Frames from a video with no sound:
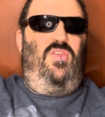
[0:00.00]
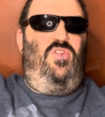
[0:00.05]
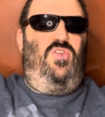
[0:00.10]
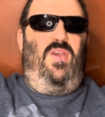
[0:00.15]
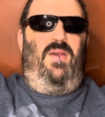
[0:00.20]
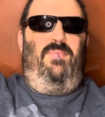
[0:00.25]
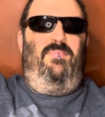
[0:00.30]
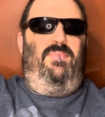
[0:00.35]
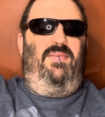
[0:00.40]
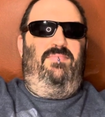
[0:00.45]

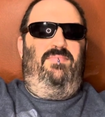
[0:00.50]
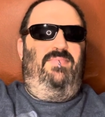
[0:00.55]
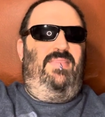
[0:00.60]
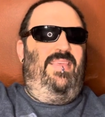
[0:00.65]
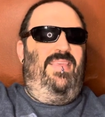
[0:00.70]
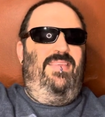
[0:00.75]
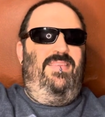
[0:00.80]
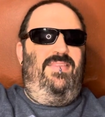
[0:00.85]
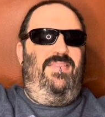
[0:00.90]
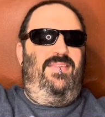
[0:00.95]

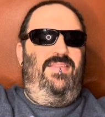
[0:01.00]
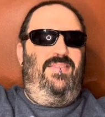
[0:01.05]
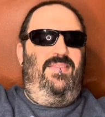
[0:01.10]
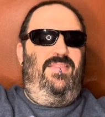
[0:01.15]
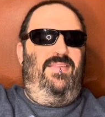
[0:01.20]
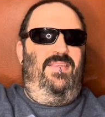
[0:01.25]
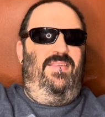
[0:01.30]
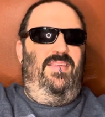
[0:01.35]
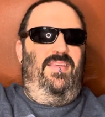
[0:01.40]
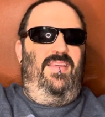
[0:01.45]

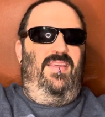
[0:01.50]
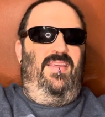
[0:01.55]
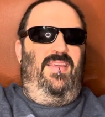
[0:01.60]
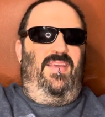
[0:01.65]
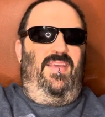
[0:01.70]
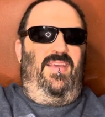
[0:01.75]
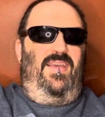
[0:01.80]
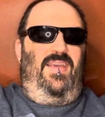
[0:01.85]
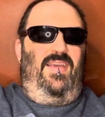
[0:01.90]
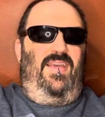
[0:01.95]
Jean-Baptiste,
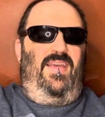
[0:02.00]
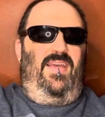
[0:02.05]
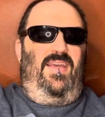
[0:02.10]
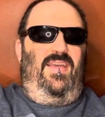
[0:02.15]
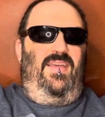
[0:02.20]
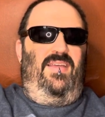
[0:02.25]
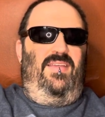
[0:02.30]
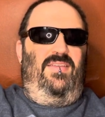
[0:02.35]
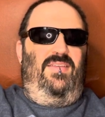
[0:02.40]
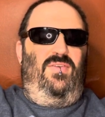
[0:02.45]

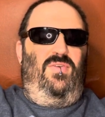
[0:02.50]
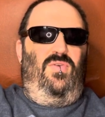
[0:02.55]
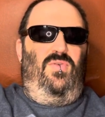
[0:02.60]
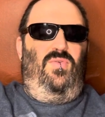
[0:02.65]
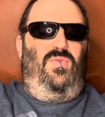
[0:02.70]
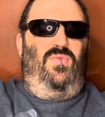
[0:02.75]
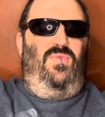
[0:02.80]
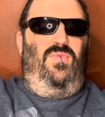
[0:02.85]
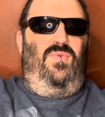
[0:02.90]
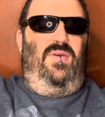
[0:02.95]

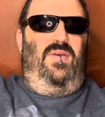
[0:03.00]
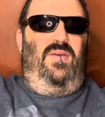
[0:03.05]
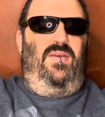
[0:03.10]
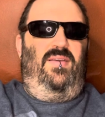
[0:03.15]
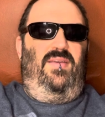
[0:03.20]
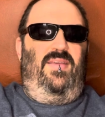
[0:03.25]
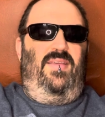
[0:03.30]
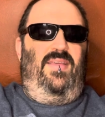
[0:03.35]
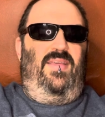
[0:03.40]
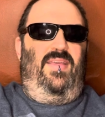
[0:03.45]
who
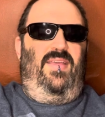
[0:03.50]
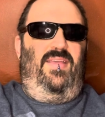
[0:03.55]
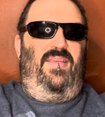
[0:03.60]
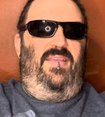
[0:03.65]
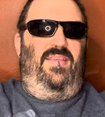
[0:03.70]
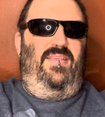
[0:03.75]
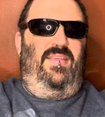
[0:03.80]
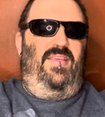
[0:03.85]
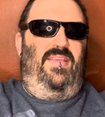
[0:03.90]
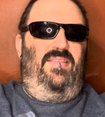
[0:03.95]

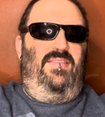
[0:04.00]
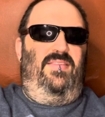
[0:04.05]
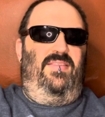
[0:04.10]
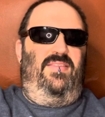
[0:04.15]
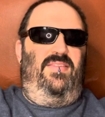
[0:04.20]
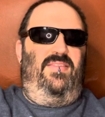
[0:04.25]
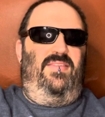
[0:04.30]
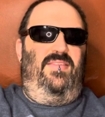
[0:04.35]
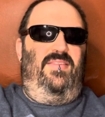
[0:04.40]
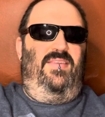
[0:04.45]

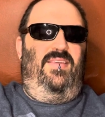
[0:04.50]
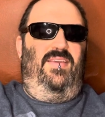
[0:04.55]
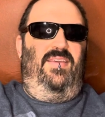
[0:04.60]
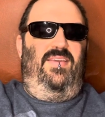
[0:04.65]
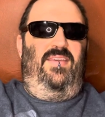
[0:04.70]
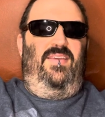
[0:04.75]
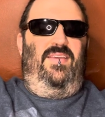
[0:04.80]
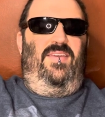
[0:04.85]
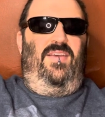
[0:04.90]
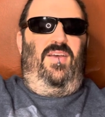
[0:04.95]
is
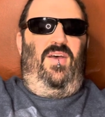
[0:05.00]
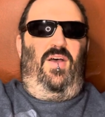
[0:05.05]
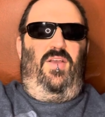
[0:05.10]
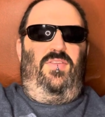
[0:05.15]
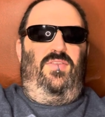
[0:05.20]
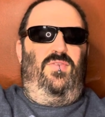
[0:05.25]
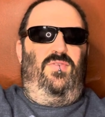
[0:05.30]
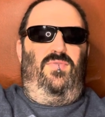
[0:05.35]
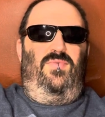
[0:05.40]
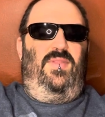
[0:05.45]

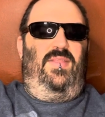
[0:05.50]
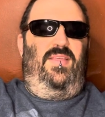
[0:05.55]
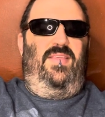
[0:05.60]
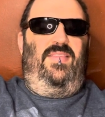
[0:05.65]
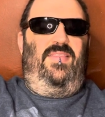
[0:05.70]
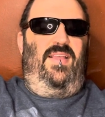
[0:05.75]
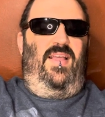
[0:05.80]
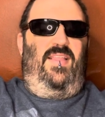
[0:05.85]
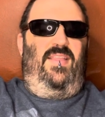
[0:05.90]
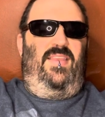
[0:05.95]
also a really
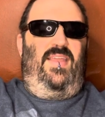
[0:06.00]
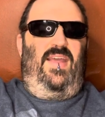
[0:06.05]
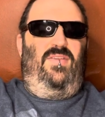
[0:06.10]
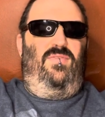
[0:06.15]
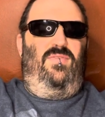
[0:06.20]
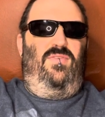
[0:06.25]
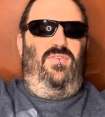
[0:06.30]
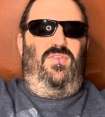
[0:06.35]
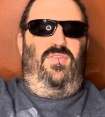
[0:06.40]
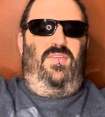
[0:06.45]
solid
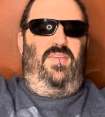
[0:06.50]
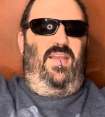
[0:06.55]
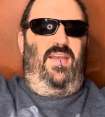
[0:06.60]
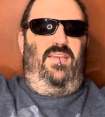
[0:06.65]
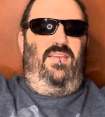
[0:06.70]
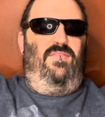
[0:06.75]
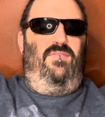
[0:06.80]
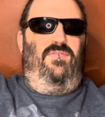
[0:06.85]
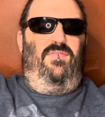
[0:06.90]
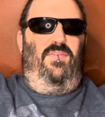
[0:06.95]
actress. She's got
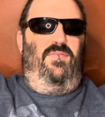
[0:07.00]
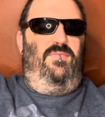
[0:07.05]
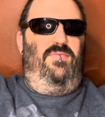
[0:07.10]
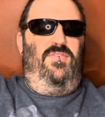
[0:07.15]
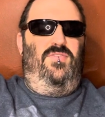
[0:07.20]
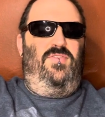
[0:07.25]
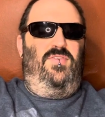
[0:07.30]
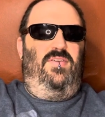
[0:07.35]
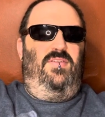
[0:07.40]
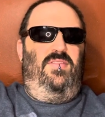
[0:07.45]
another film
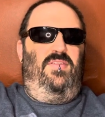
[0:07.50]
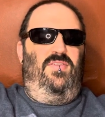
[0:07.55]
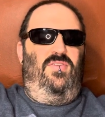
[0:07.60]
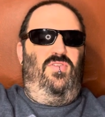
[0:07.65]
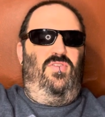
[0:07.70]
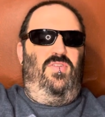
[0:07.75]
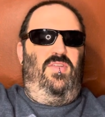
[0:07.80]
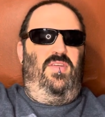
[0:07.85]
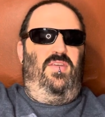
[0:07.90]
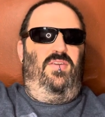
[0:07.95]
this year that
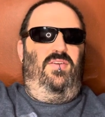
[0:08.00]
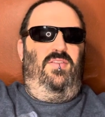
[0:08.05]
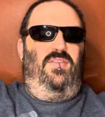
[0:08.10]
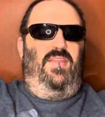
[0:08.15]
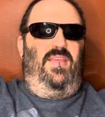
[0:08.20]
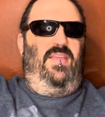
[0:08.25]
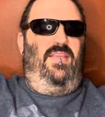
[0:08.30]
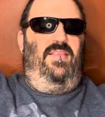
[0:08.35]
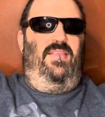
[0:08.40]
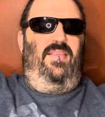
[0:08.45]
she could
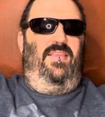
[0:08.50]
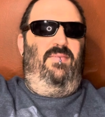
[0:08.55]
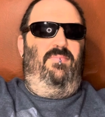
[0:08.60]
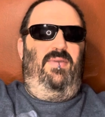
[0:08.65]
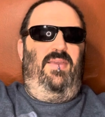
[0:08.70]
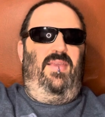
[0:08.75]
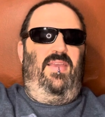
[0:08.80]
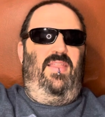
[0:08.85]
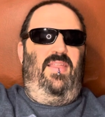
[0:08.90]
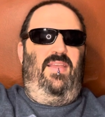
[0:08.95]
easily
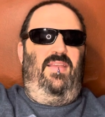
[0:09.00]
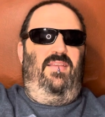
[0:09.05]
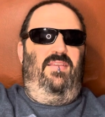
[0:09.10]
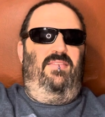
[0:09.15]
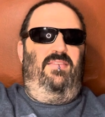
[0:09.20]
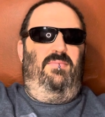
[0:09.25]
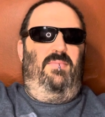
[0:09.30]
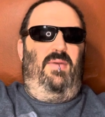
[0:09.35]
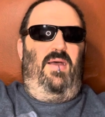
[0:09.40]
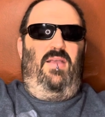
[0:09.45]
be getting
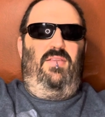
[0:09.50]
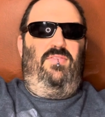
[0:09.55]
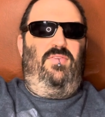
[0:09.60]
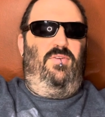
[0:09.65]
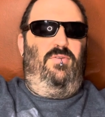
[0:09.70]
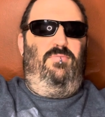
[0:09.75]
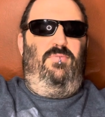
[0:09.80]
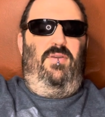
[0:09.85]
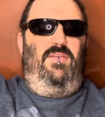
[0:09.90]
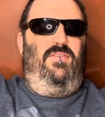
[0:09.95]
some
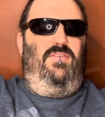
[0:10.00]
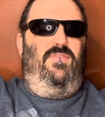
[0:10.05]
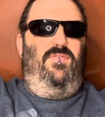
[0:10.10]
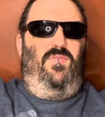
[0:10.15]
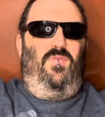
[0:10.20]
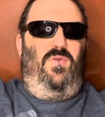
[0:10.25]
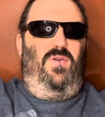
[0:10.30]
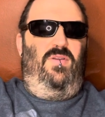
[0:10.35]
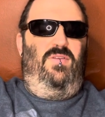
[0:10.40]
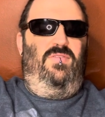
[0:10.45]
Oscar buzz
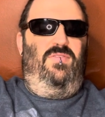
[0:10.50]
for.